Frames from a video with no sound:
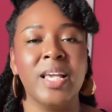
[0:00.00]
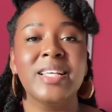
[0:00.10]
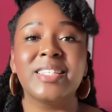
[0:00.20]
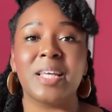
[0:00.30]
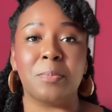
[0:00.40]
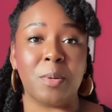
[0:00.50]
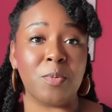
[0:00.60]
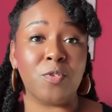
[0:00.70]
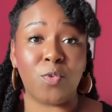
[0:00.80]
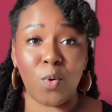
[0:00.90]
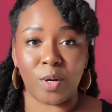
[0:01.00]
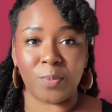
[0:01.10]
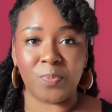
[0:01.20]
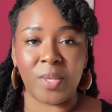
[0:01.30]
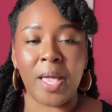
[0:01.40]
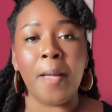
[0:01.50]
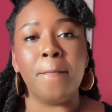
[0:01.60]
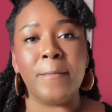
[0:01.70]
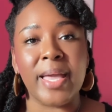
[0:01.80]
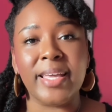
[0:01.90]
Step number 4,
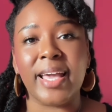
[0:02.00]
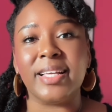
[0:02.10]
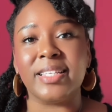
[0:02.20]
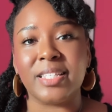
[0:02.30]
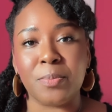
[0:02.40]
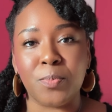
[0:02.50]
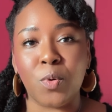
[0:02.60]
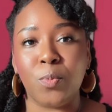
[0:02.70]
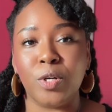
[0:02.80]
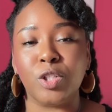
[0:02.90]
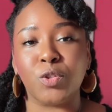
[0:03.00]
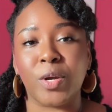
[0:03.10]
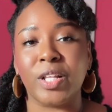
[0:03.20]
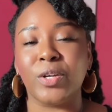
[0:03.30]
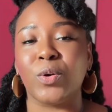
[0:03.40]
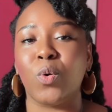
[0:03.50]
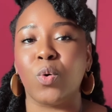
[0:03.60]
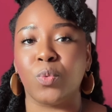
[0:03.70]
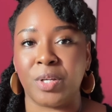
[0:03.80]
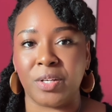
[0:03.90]
make a simple book trailer or
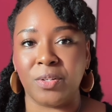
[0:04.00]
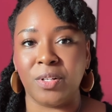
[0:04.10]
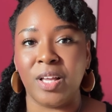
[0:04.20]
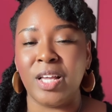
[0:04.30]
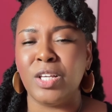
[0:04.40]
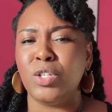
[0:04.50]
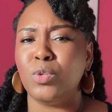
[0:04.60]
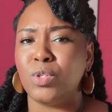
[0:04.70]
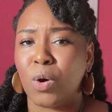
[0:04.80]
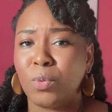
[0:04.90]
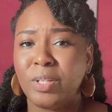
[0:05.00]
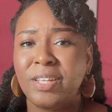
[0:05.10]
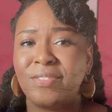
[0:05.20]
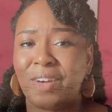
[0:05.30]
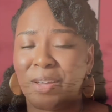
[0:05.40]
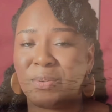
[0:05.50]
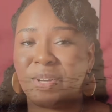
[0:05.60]
reel. You don't need Final